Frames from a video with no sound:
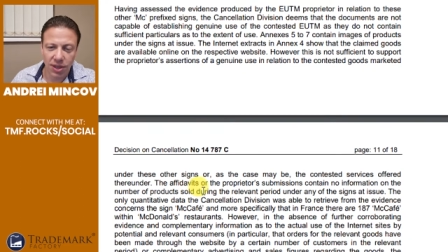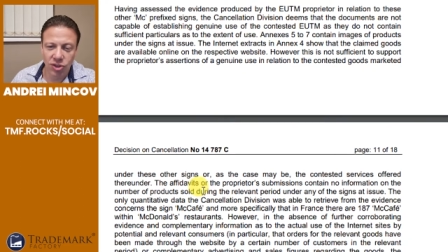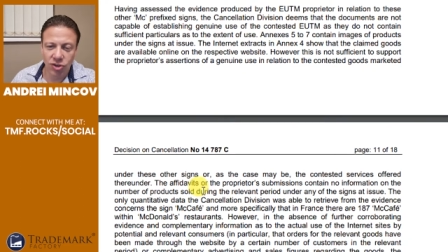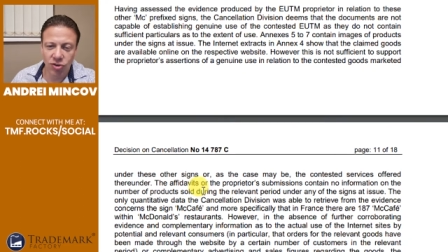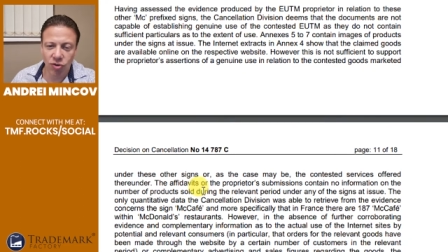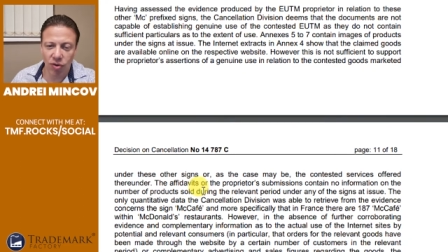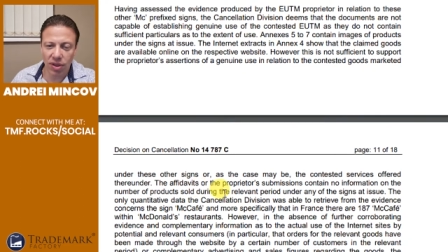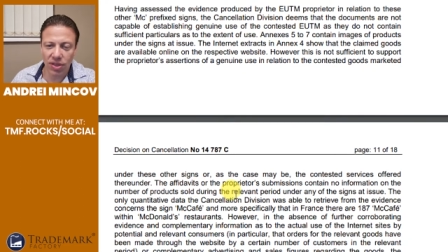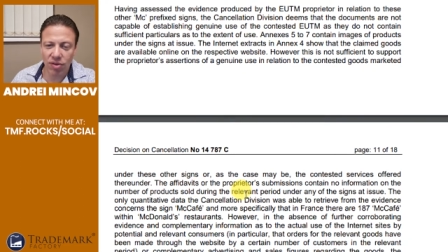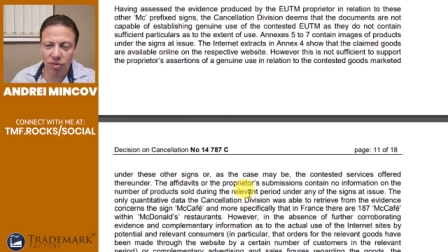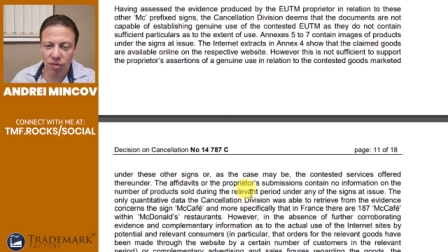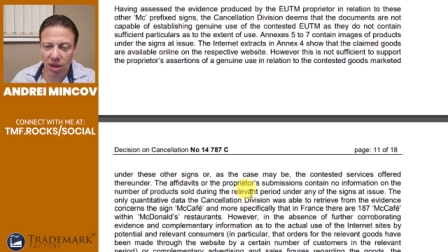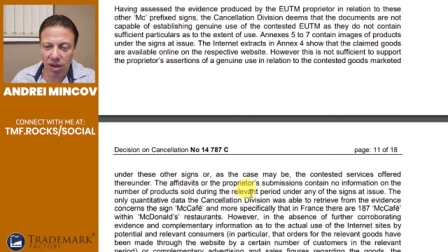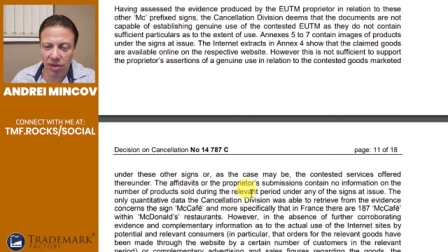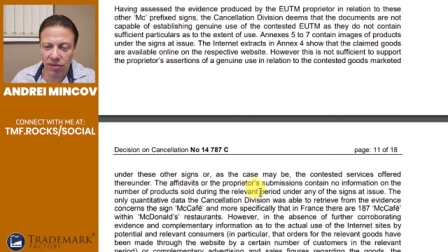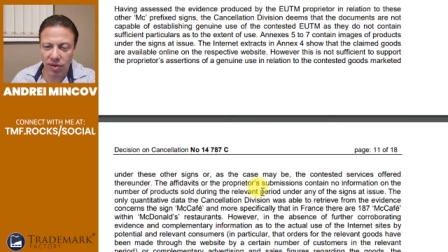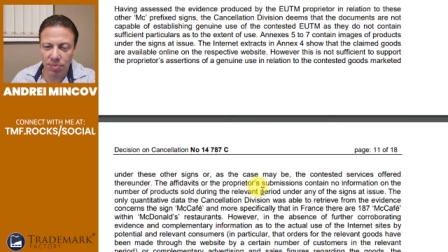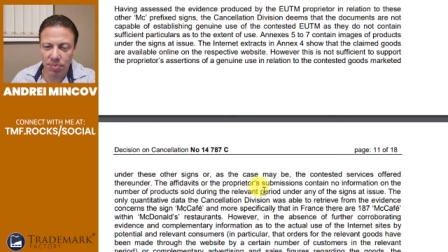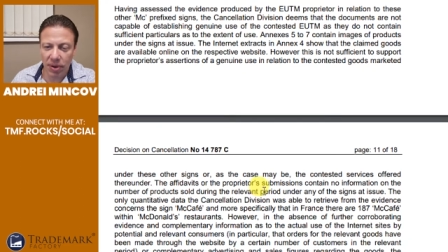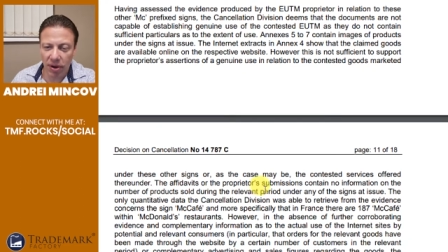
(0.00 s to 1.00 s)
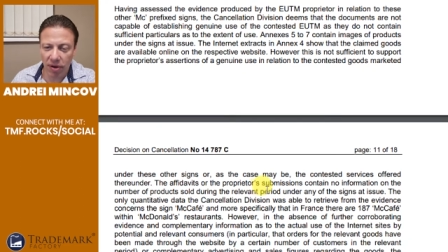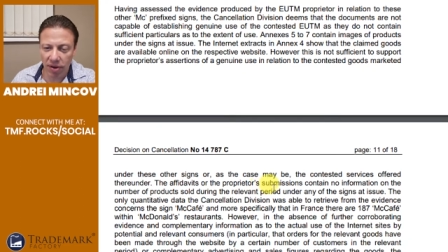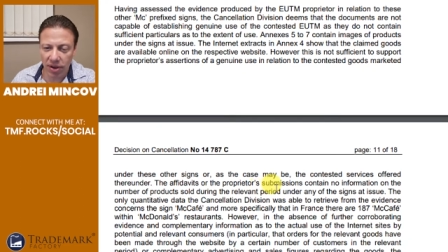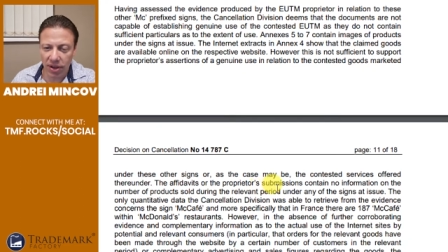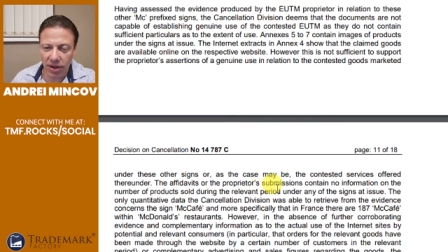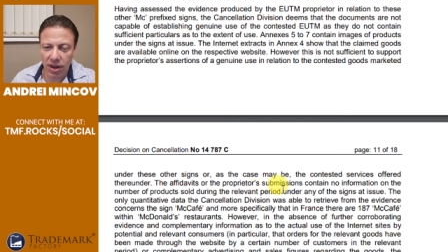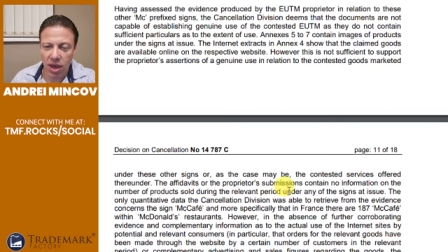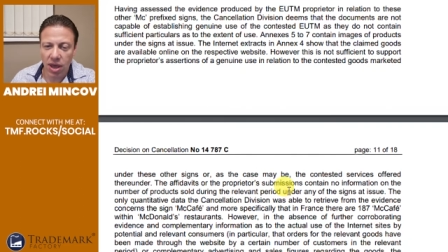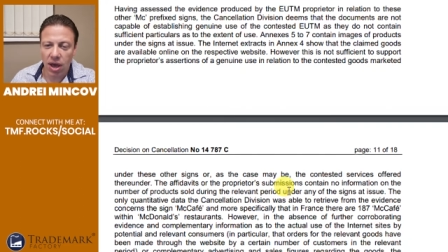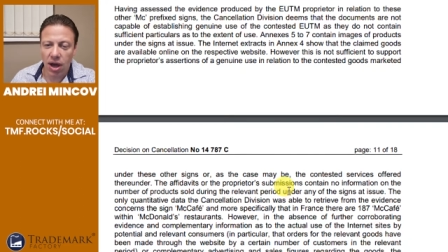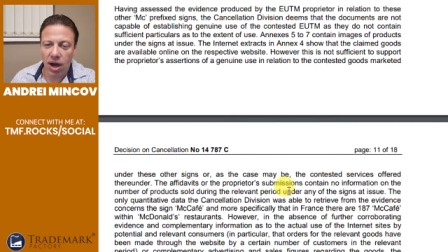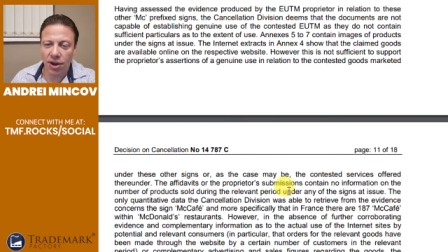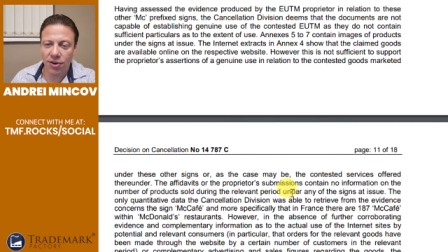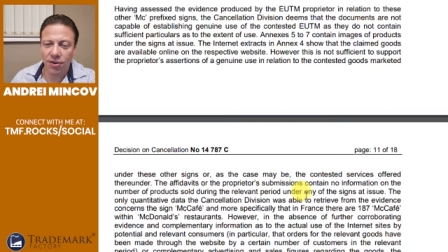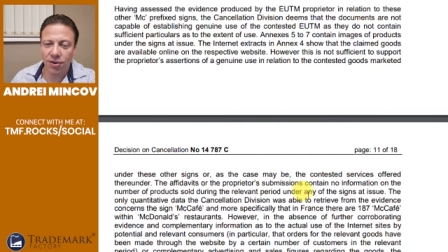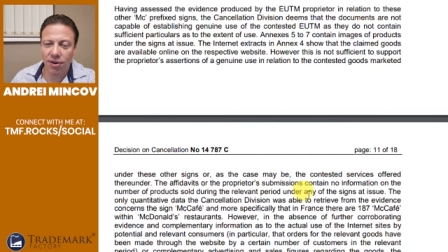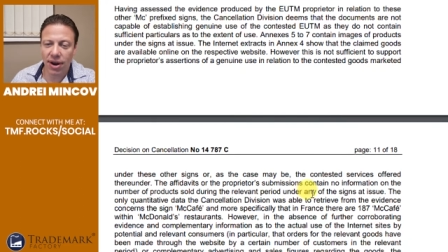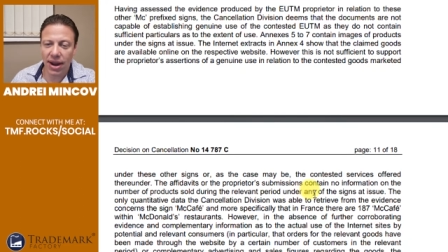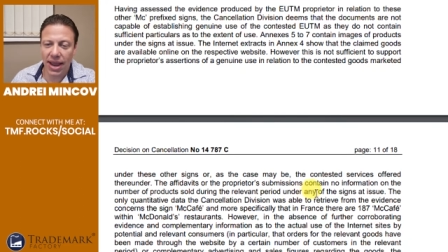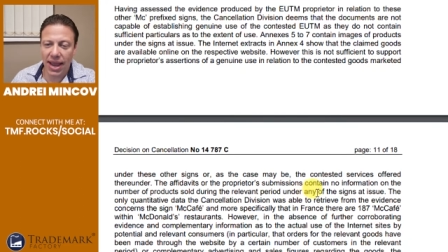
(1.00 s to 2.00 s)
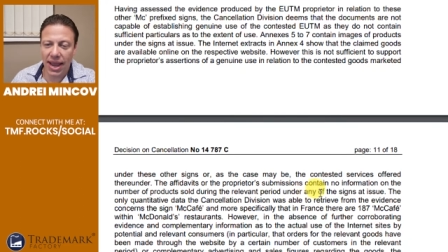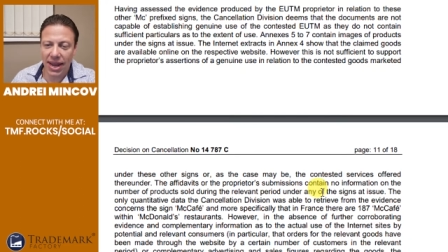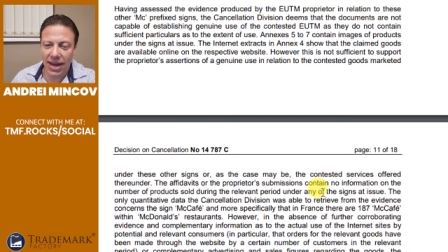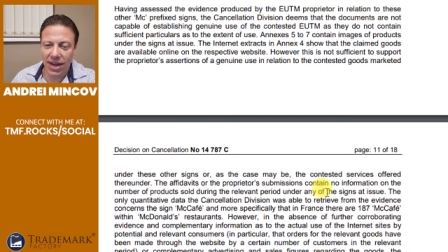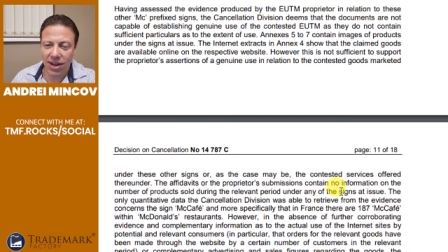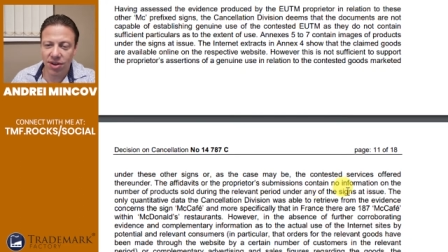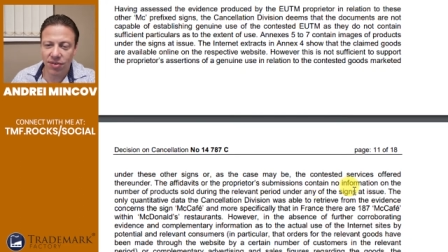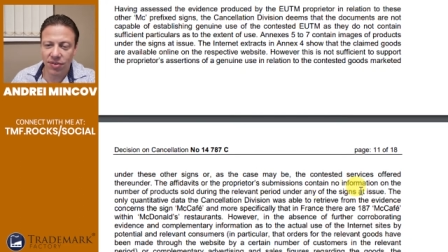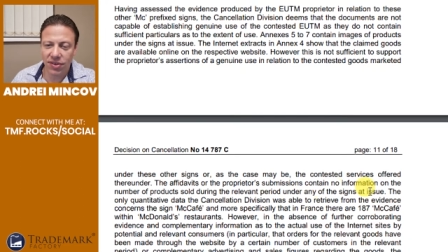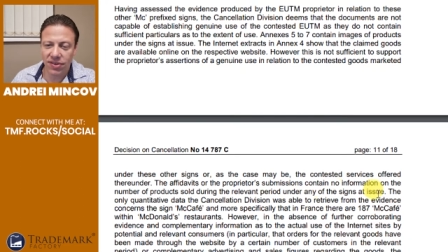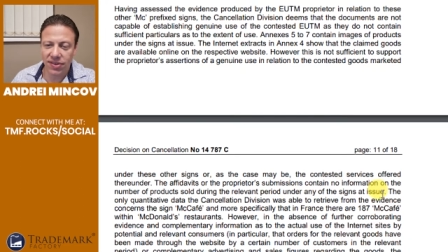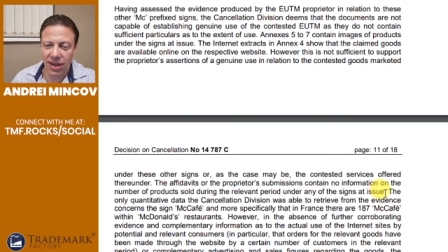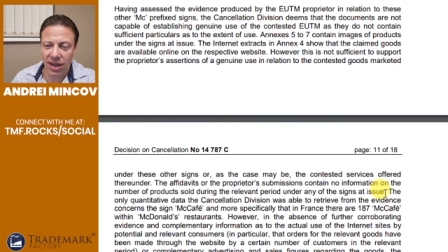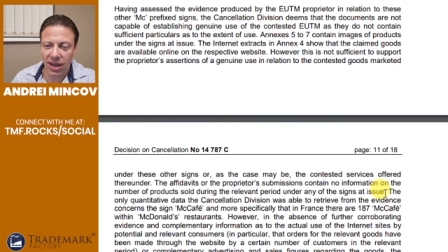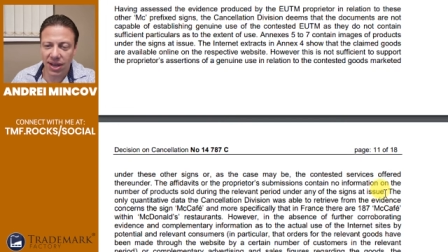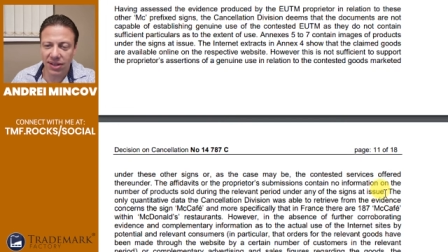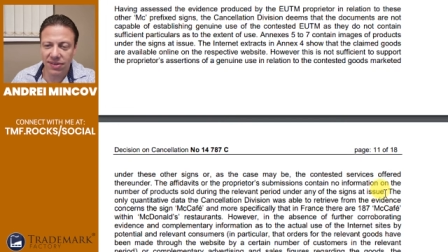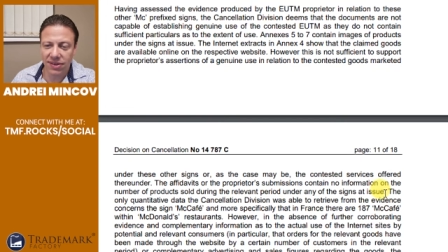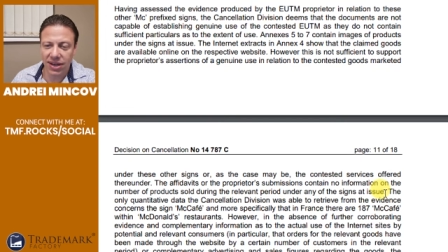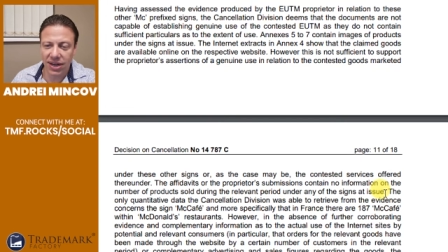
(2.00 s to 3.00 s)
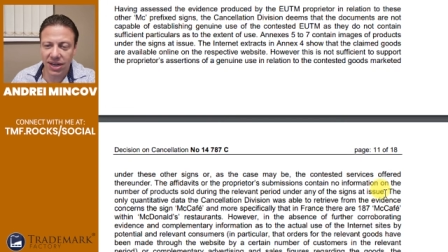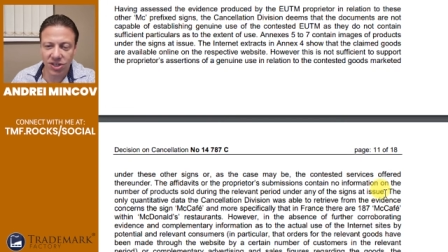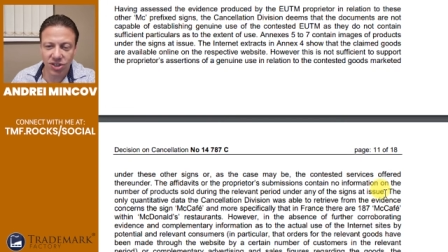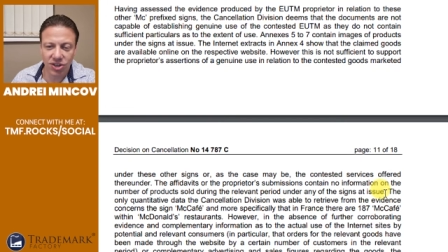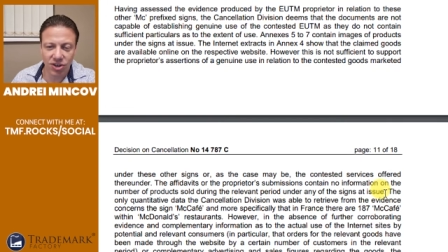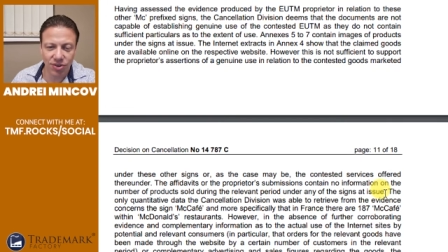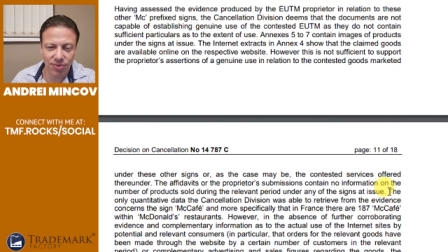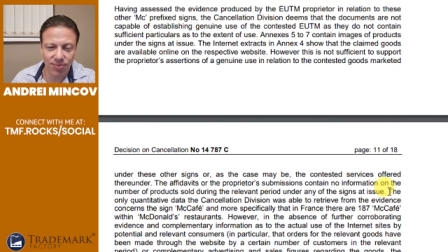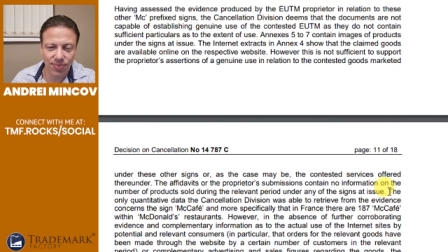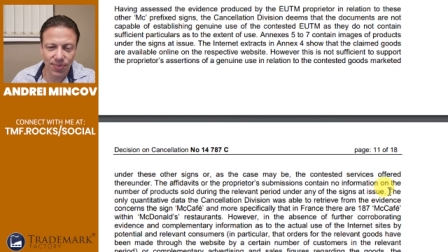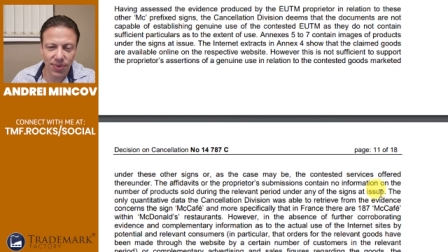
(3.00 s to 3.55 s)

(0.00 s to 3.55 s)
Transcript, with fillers: during the relevant period under any of the signs at issue.